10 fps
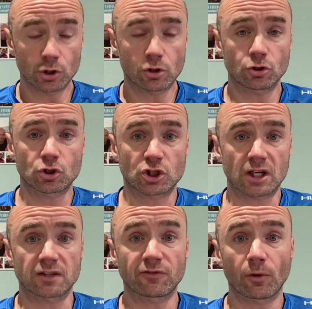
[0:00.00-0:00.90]
You could just
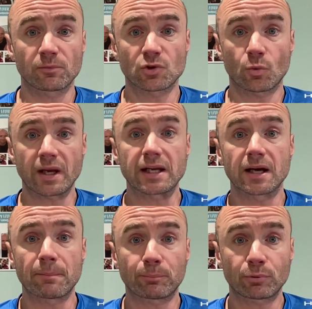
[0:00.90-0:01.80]
chance Fulham to win at
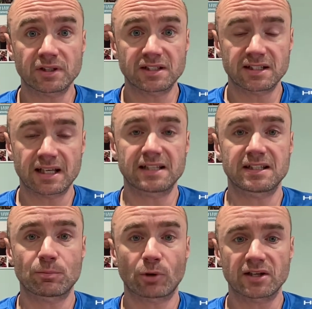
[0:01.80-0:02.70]
a pretty
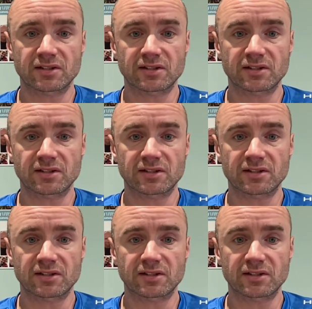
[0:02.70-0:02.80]
tasty price.